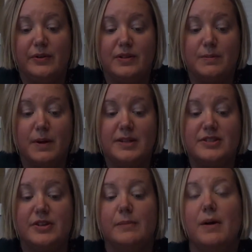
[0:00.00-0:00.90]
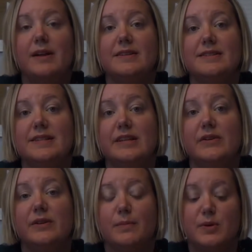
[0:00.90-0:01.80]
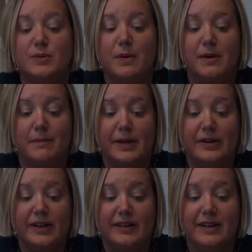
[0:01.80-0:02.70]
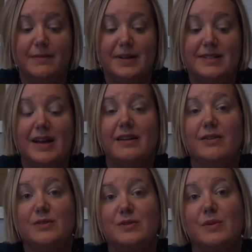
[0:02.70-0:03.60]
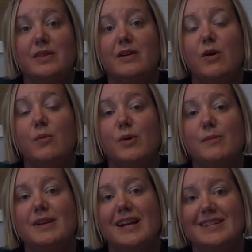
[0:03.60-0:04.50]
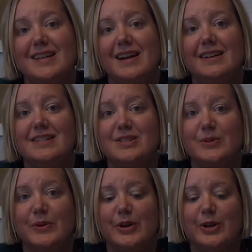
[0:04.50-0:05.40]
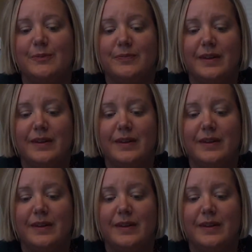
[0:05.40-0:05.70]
who are depressed during pregnancy or the postpartum period can be diagnosed with a comorbid anxiety disorder.